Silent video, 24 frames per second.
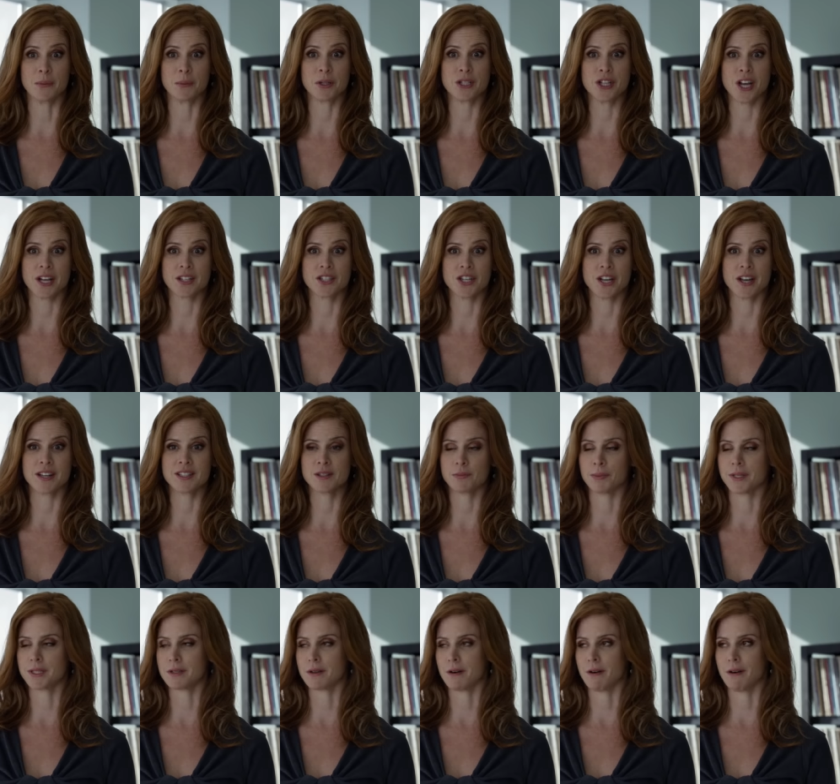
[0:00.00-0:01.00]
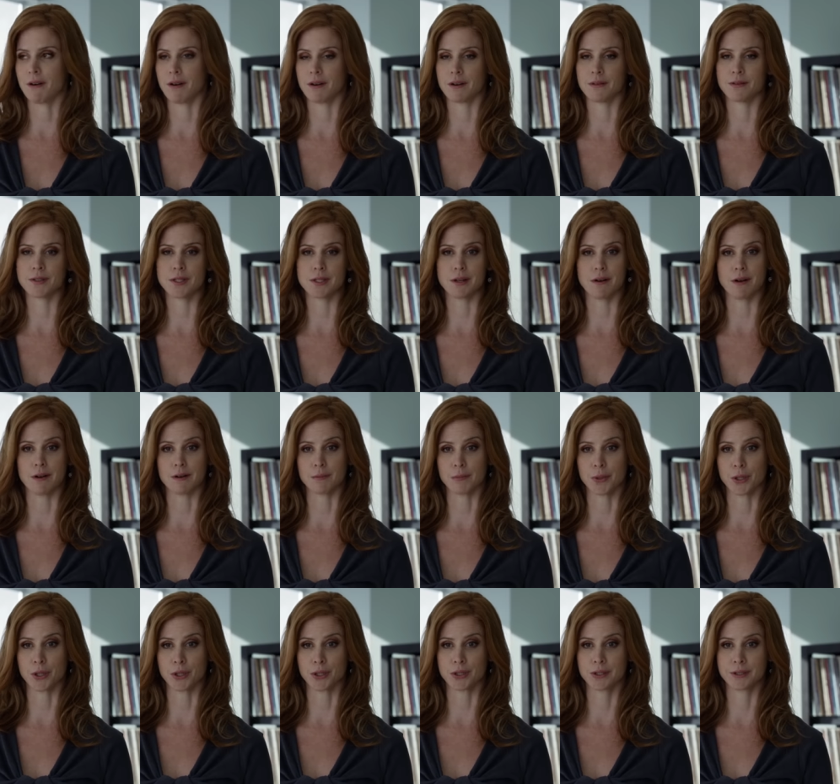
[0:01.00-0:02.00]
lumberjack chest beats the heart of a
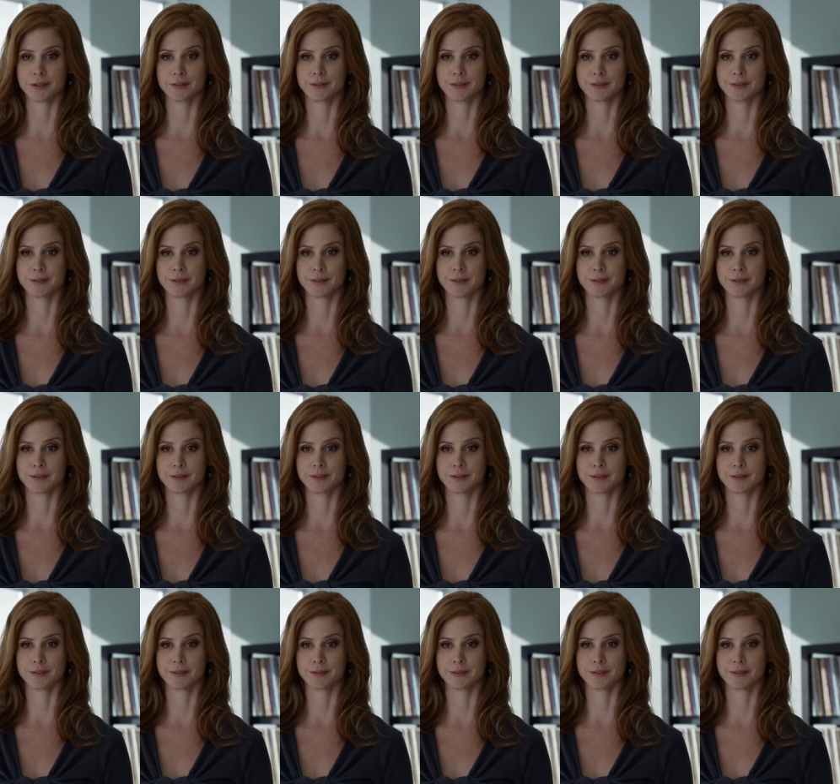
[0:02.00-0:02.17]
songbird.